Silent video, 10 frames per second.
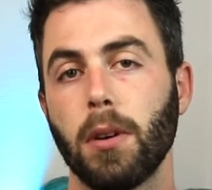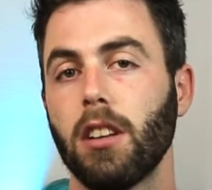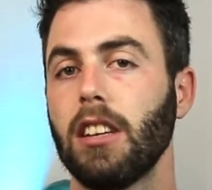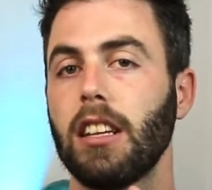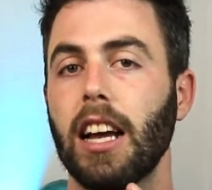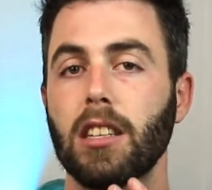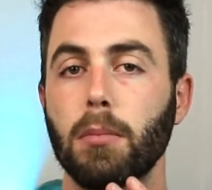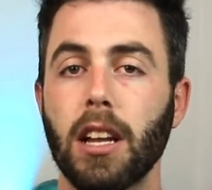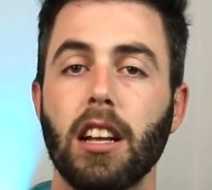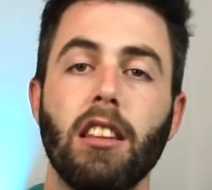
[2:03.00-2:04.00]
but it has
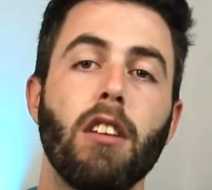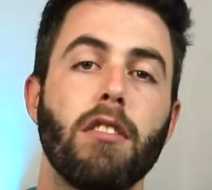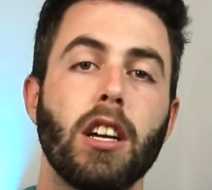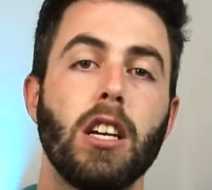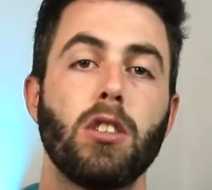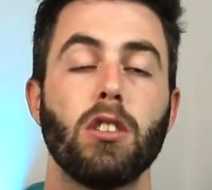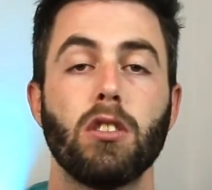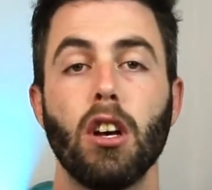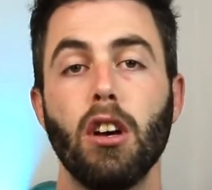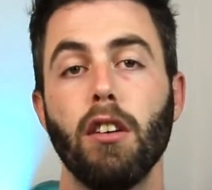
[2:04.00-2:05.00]
plenty of
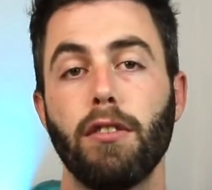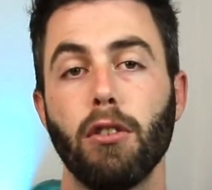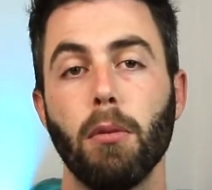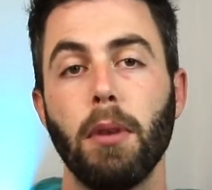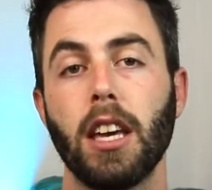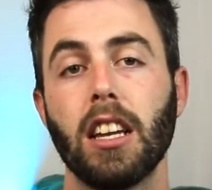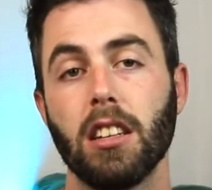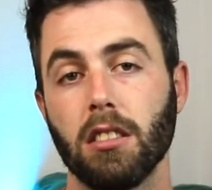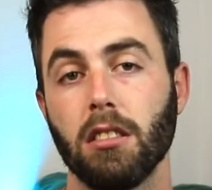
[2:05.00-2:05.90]
variations for beginners.